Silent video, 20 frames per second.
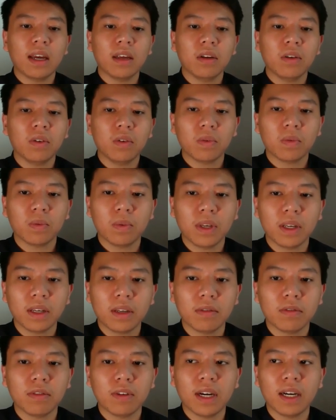And we
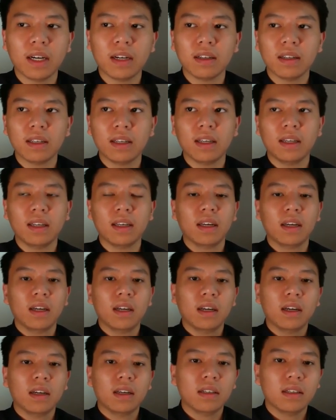can finally
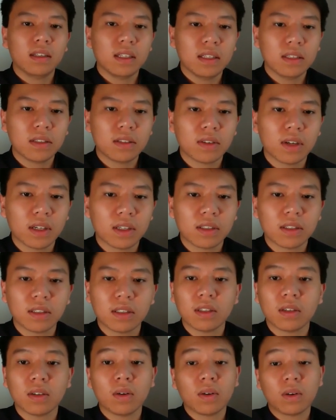
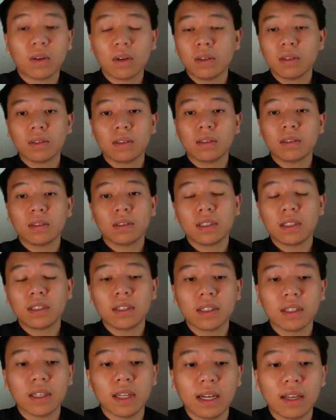destructure or
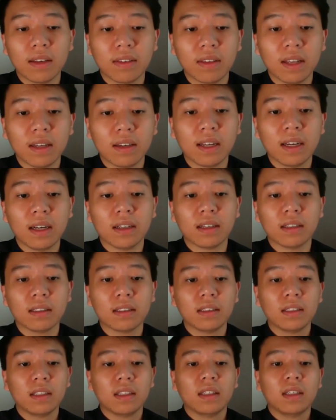serialize that data
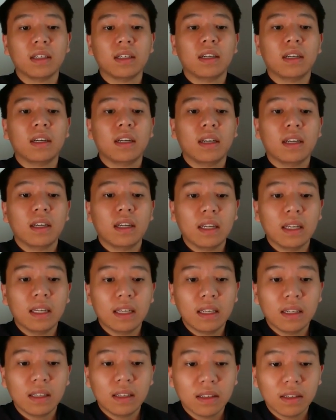
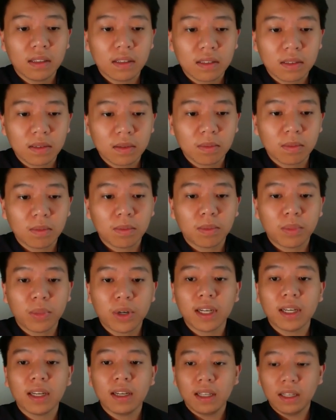and
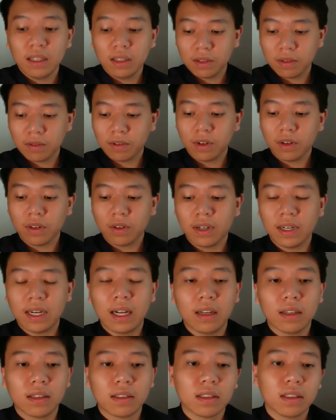bring it into further
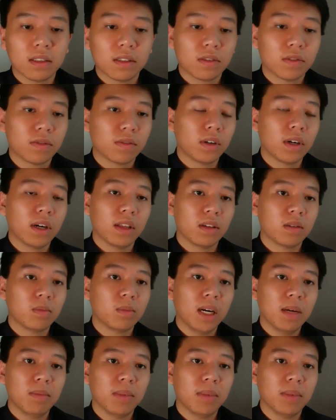analysis for other